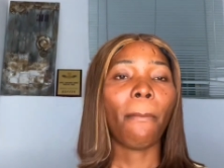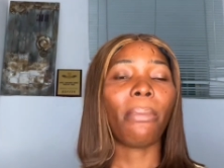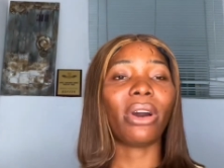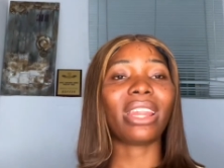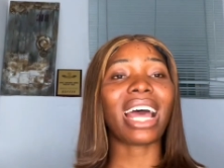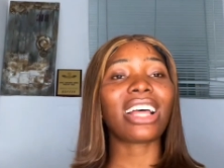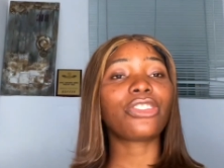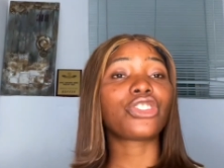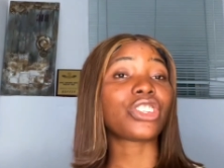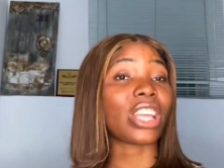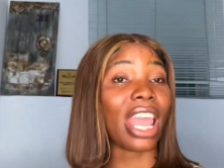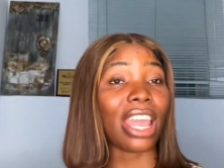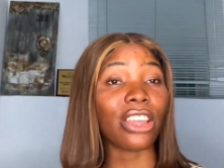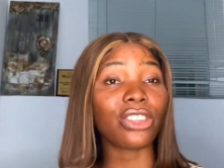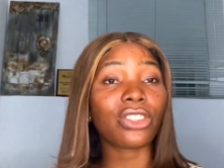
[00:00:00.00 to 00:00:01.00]
But that
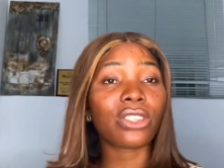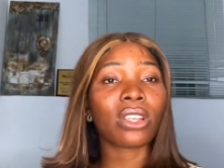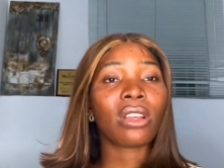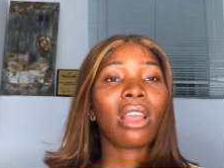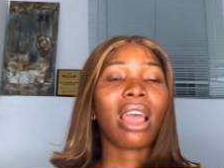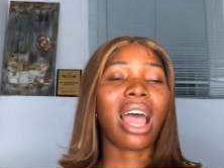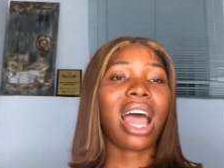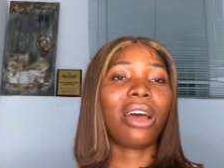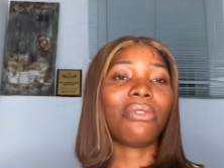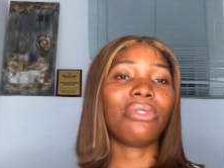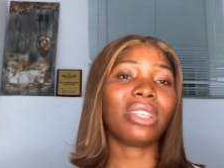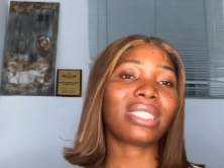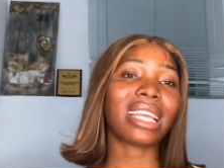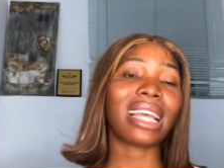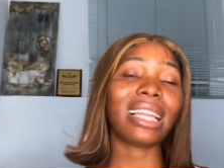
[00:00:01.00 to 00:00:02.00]
changed, and
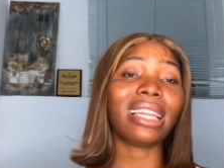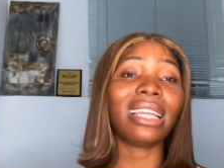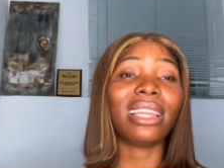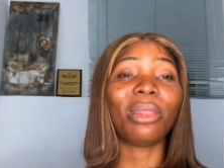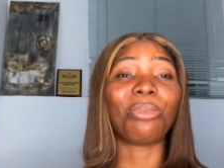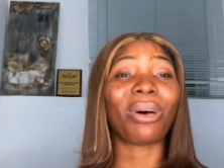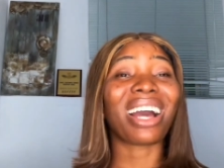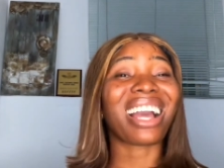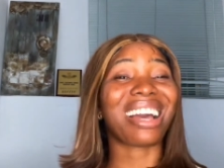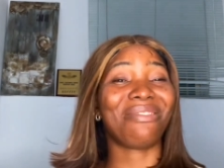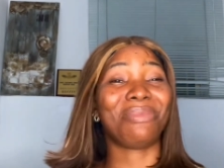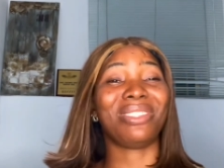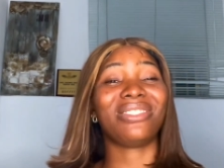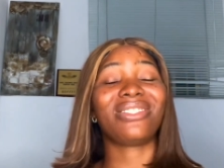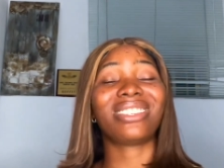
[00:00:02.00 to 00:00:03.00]
recently the bank
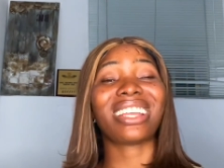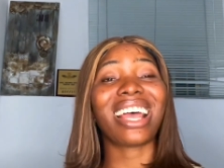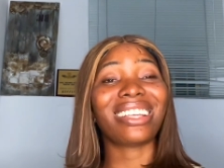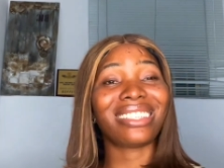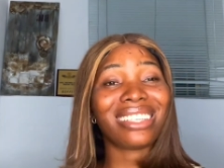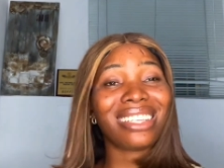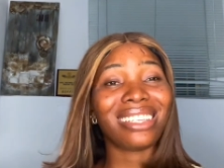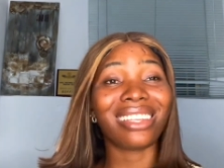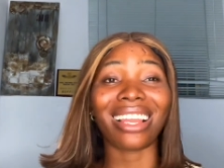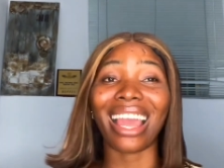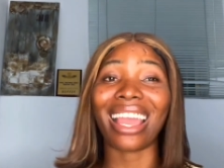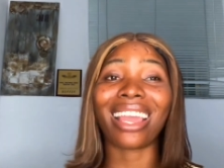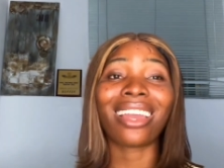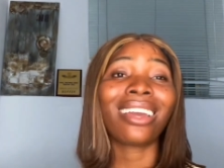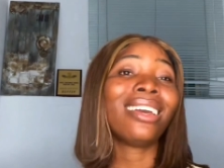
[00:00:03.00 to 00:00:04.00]
have been charging
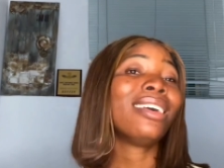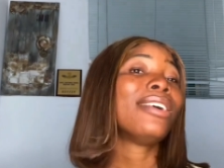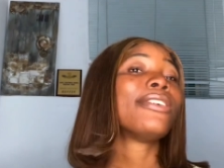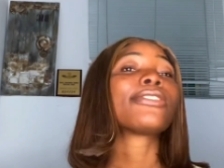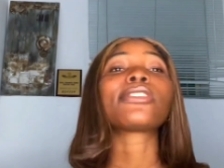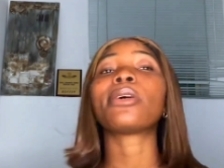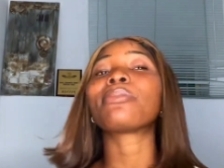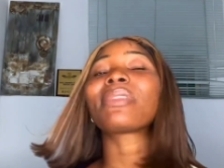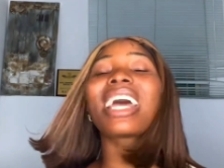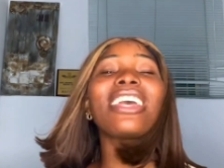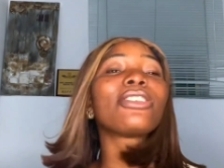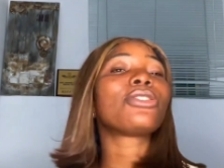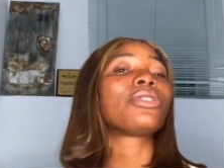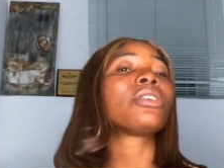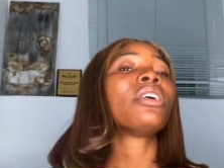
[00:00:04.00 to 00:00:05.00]
like
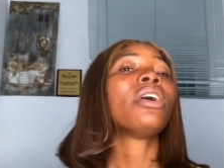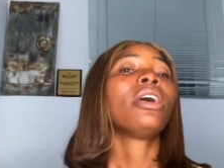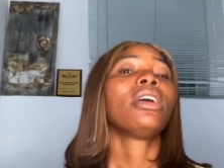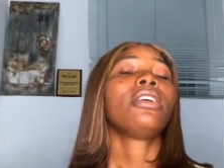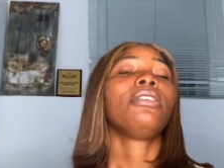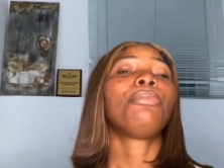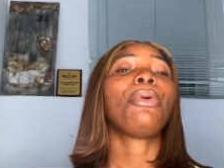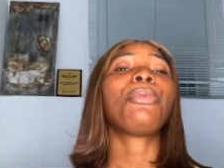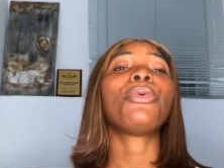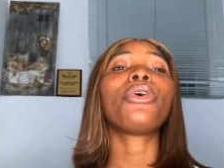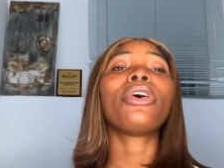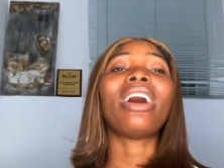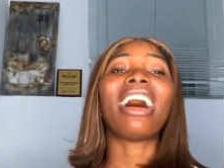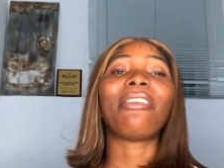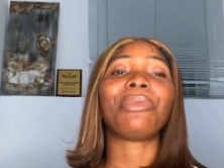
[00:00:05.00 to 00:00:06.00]
sometimes
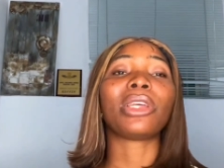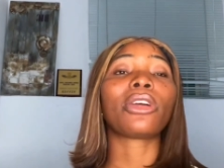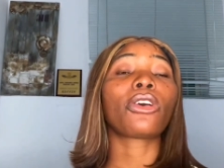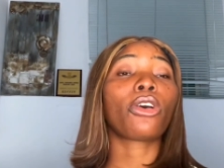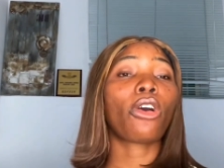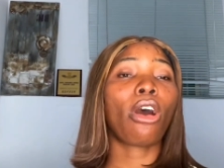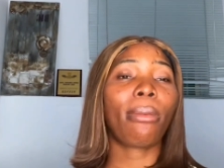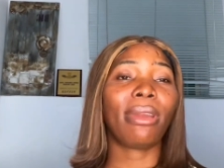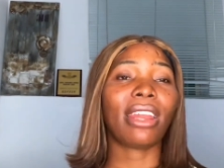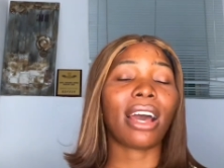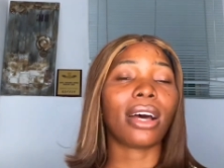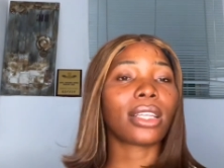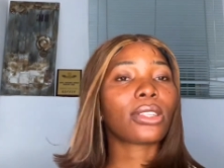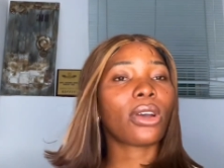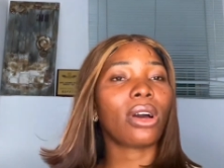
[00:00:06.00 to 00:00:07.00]
people have been coming
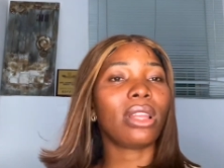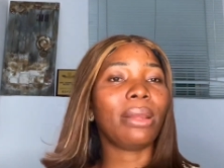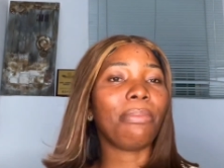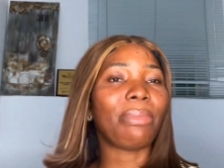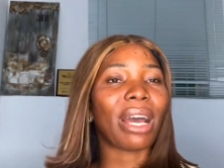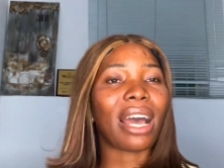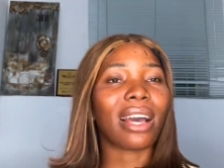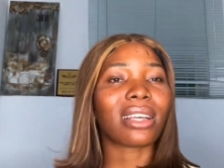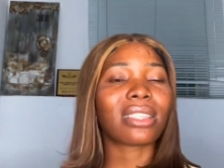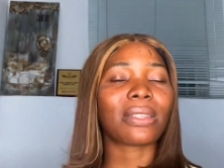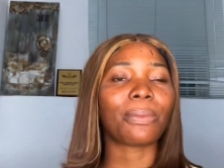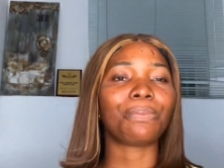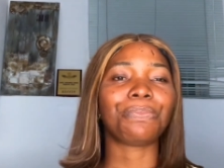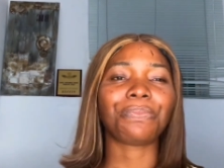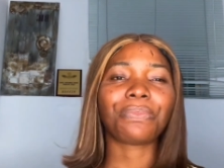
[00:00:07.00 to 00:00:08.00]
out calling
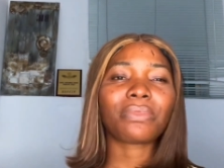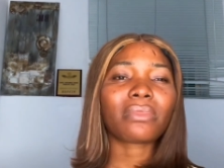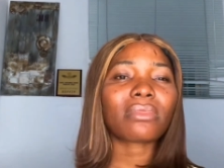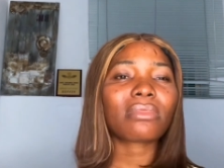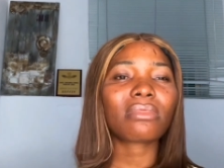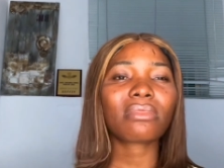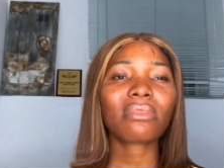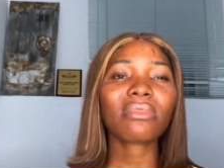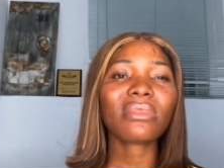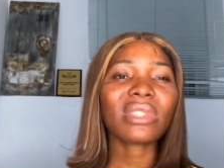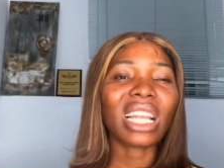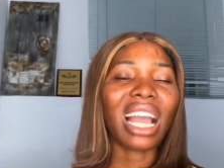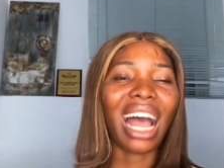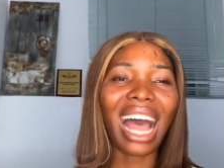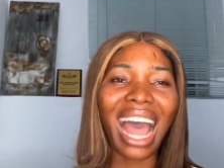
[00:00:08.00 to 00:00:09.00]
banks
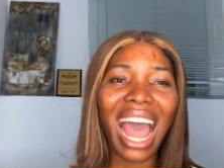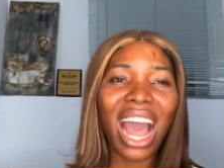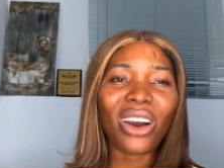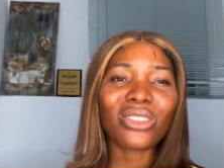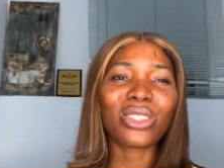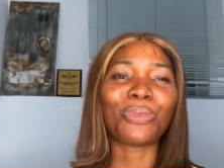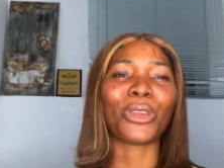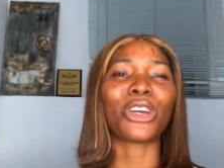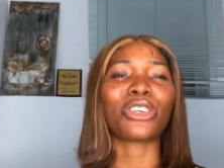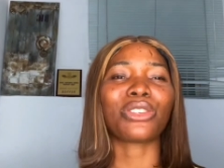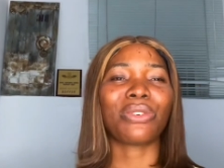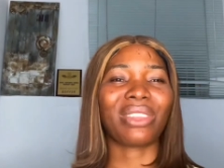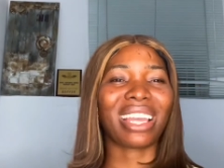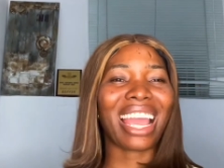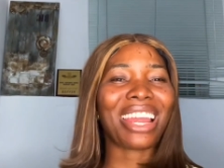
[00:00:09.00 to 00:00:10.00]
out because
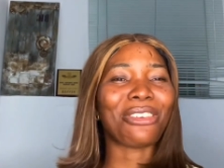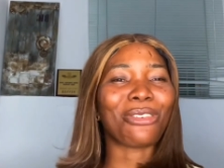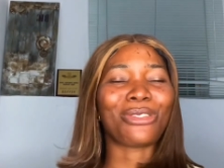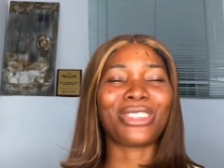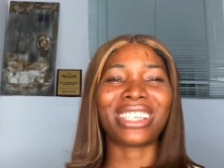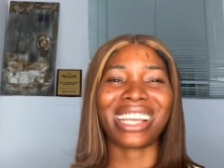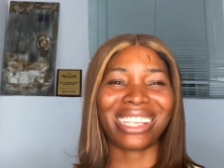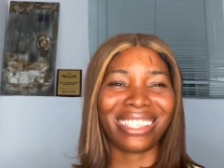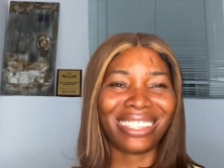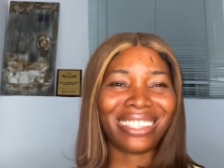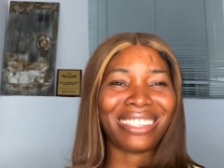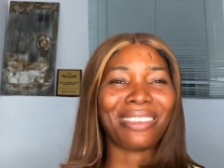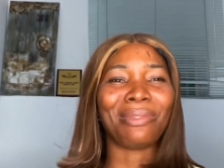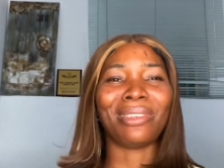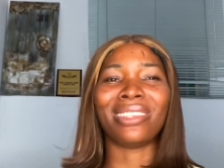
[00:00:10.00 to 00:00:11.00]
of the kind of
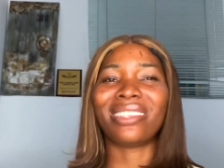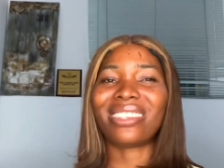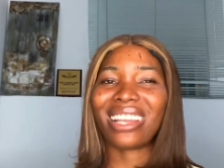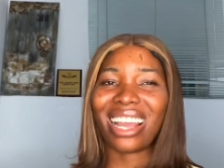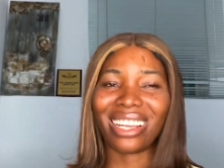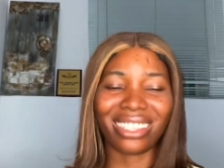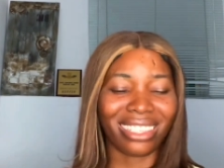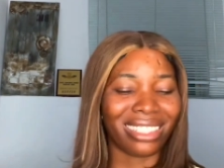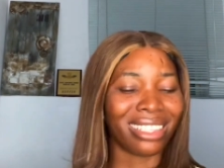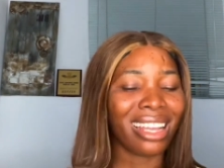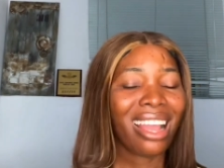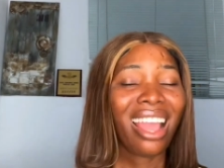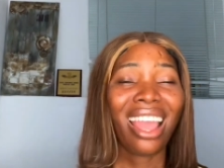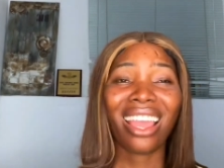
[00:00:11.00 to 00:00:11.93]
charges they've been charging.